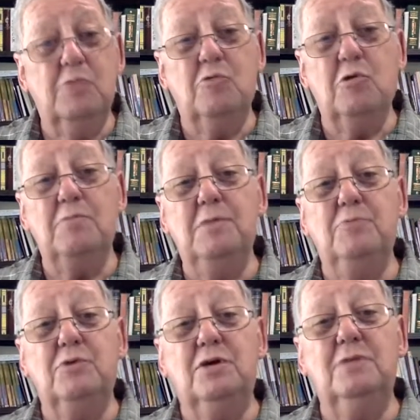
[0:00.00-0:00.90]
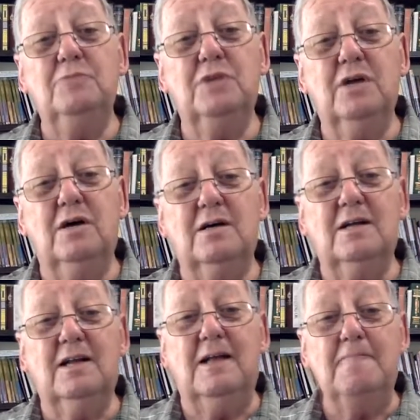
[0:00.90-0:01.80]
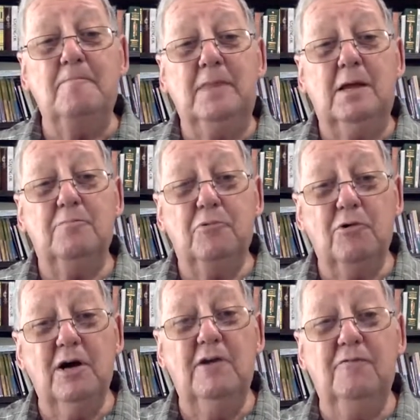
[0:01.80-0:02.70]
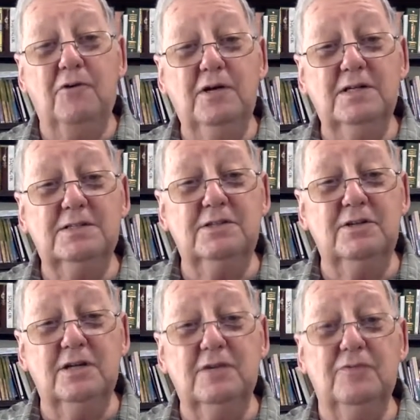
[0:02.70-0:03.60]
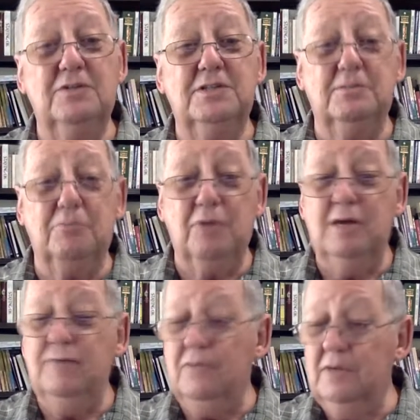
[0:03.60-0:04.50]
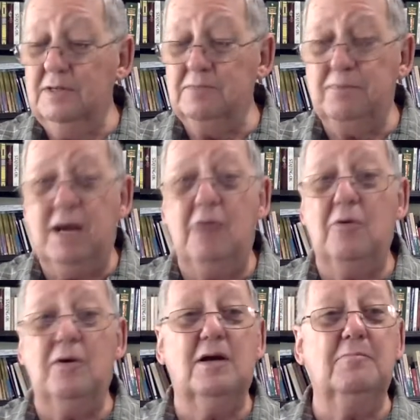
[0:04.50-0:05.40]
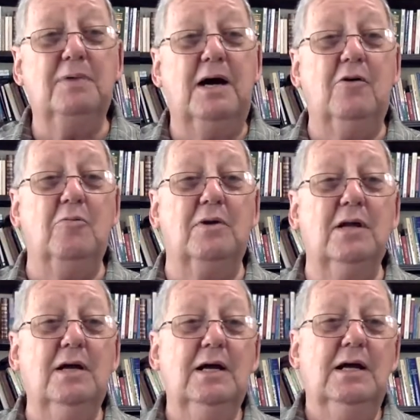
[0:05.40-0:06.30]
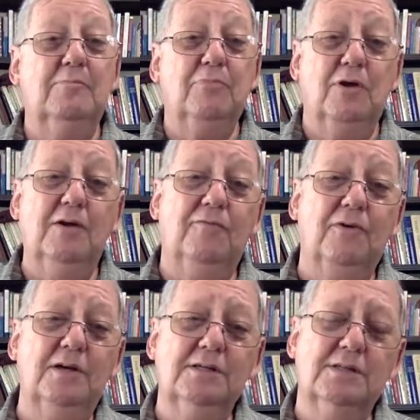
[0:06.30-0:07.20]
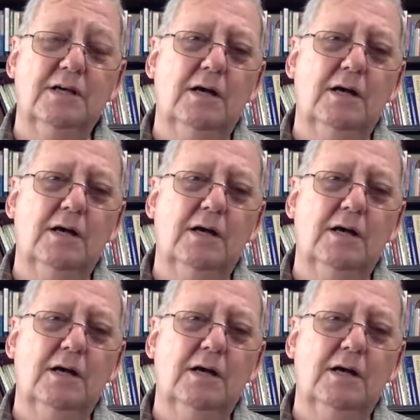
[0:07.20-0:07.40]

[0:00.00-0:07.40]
where people come to God and they pray for his deliverance and pray for his power, empowerment, and pray for his